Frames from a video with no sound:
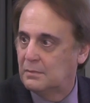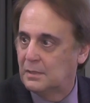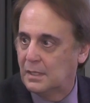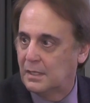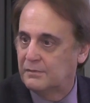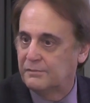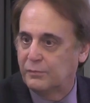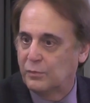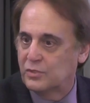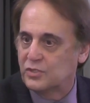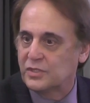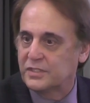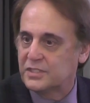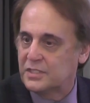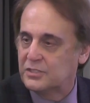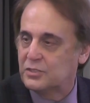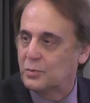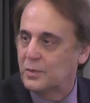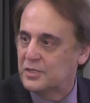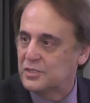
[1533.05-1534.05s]
unfortunately,
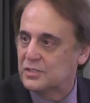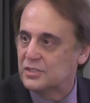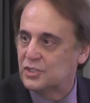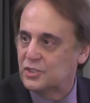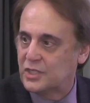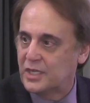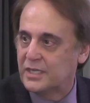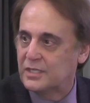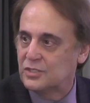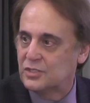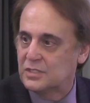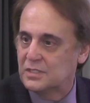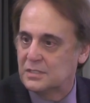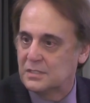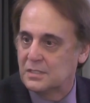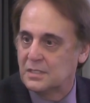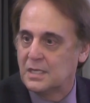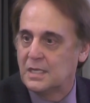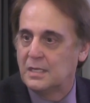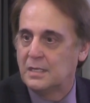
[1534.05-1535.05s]
situations changes